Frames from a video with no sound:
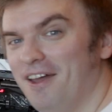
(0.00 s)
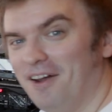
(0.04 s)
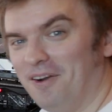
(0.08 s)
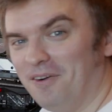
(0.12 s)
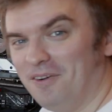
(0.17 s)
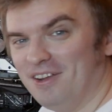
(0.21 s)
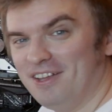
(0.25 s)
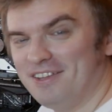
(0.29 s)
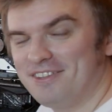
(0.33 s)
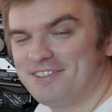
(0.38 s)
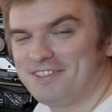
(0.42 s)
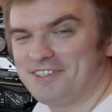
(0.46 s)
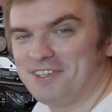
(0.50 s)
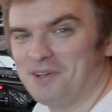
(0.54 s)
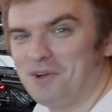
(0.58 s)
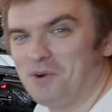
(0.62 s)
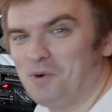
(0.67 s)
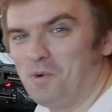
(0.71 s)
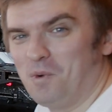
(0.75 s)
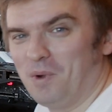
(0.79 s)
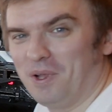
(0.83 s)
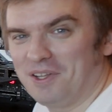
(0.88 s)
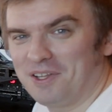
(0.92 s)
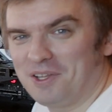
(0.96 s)
Alright, so
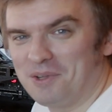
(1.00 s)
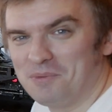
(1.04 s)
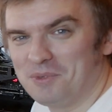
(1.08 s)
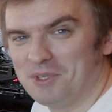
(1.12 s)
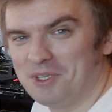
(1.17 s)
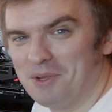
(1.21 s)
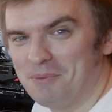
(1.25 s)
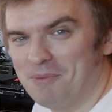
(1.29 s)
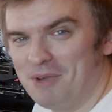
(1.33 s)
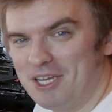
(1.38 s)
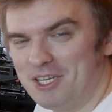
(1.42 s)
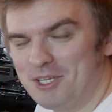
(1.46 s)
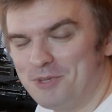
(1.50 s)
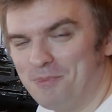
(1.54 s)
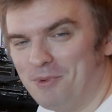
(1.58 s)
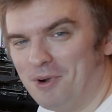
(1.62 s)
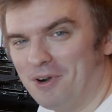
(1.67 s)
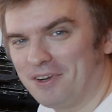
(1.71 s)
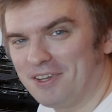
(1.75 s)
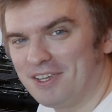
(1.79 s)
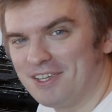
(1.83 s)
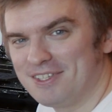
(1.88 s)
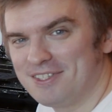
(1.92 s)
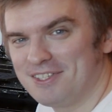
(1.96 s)
welcome to the
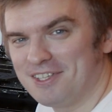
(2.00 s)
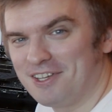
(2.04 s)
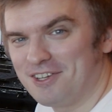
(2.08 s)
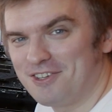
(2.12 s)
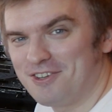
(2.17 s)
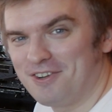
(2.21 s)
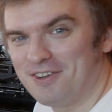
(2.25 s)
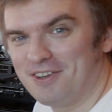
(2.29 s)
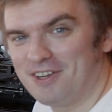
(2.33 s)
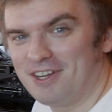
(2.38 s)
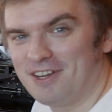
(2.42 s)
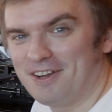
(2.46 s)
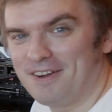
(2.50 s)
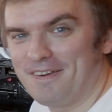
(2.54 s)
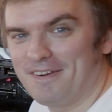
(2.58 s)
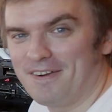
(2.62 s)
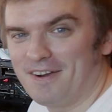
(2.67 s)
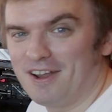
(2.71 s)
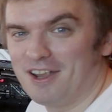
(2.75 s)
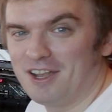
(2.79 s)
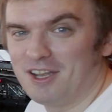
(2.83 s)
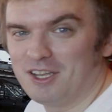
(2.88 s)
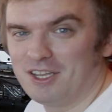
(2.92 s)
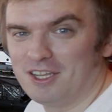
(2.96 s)
benchmarking section here,
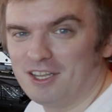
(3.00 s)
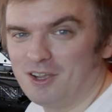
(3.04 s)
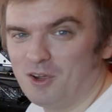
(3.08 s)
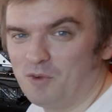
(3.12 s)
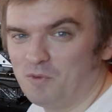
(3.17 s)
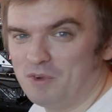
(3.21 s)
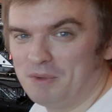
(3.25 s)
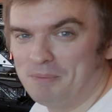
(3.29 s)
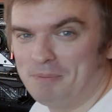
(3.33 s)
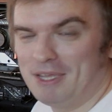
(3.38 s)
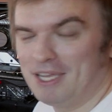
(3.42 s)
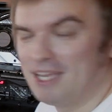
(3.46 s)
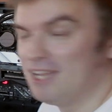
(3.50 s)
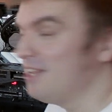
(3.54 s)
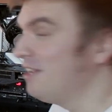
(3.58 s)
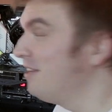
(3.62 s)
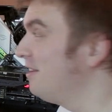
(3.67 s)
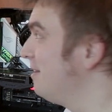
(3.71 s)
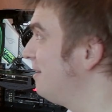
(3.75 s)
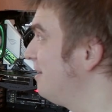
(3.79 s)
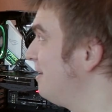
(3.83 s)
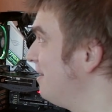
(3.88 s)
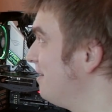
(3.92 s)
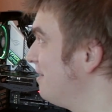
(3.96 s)
and we
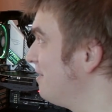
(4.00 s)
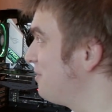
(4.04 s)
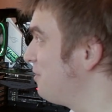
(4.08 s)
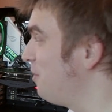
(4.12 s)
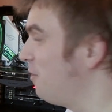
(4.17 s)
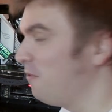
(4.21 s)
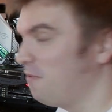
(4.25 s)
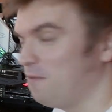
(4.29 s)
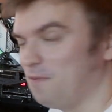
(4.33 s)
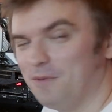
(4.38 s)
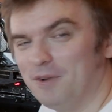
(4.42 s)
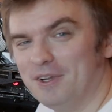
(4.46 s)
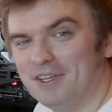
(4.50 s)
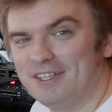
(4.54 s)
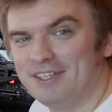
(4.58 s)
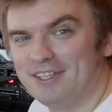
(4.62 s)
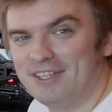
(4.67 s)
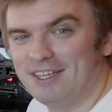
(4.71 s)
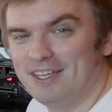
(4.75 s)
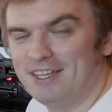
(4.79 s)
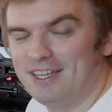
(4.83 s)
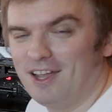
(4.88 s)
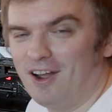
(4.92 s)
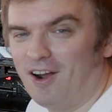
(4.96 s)
begin things off with
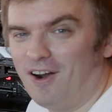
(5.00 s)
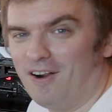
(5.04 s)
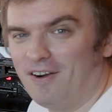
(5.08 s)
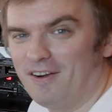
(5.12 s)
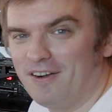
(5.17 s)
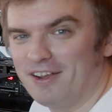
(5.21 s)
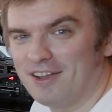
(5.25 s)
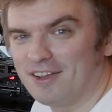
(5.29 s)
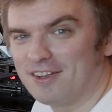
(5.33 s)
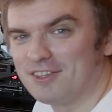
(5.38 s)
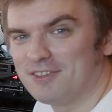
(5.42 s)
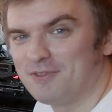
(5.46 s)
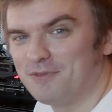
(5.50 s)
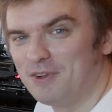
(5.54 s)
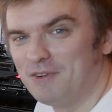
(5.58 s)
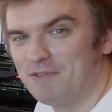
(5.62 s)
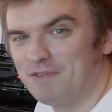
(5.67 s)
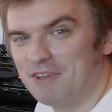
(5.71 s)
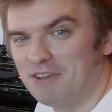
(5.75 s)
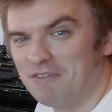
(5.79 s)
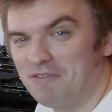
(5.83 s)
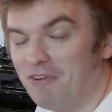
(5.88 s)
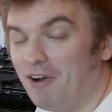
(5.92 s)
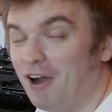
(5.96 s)
the
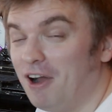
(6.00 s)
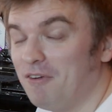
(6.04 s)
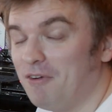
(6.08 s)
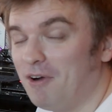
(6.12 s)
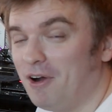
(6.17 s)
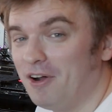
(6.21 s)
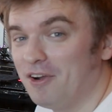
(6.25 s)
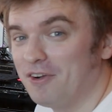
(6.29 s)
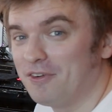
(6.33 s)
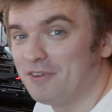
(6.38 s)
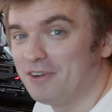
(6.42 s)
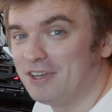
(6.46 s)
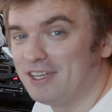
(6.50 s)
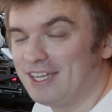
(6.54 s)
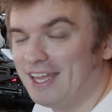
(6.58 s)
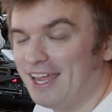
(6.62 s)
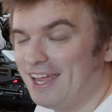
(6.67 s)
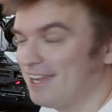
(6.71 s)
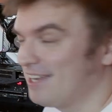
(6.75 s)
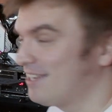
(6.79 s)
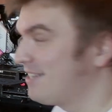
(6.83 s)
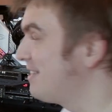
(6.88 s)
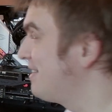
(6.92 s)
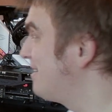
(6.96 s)

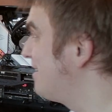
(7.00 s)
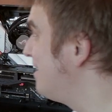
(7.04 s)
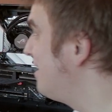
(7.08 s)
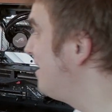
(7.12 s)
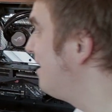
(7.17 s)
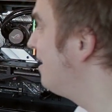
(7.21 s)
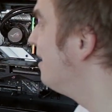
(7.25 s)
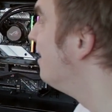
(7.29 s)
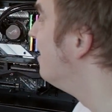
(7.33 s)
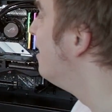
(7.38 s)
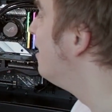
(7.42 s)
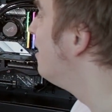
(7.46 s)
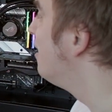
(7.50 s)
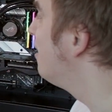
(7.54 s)
RX5500XT.